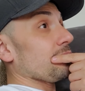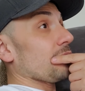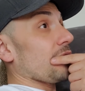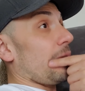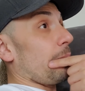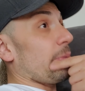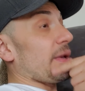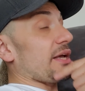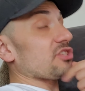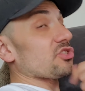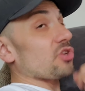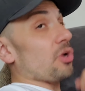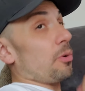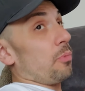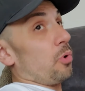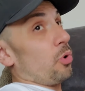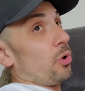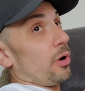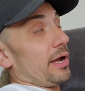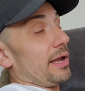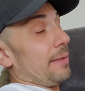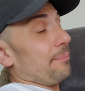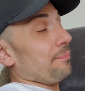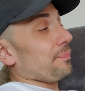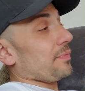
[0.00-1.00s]
I'm like, so
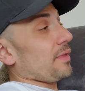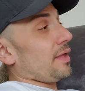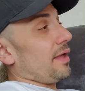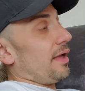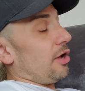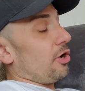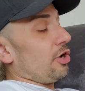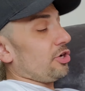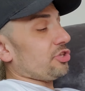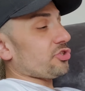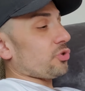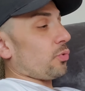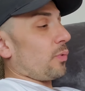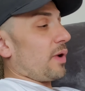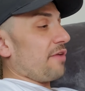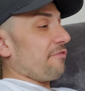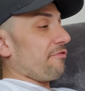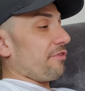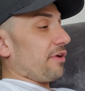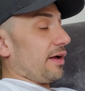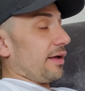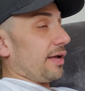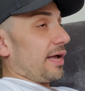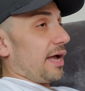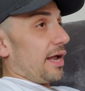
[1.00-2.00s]
Maury, hooked your wife
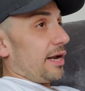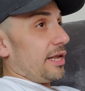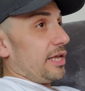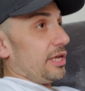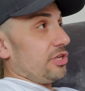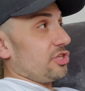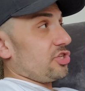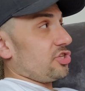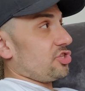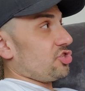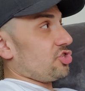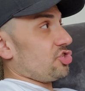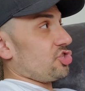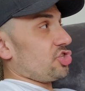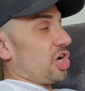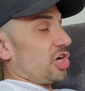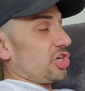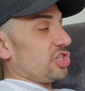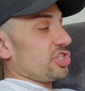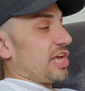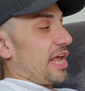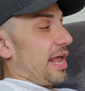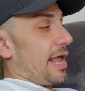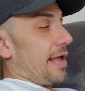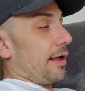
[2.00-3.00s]
Connie Chung
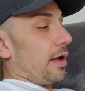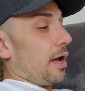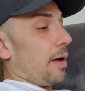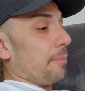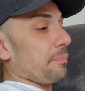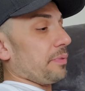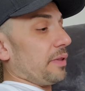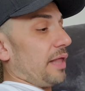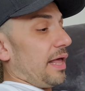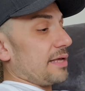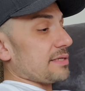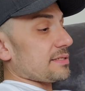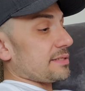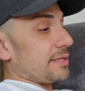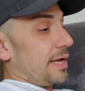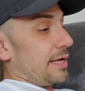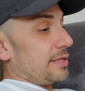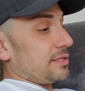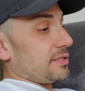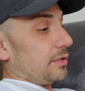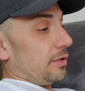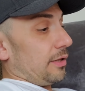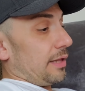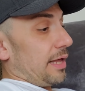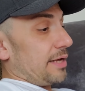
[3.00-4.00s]
Chang up last night
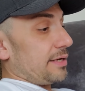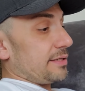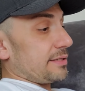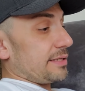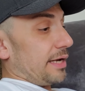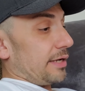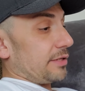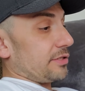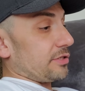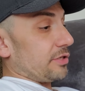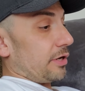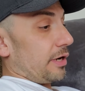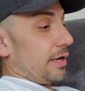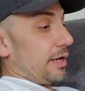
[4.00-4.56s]
to the lie detector,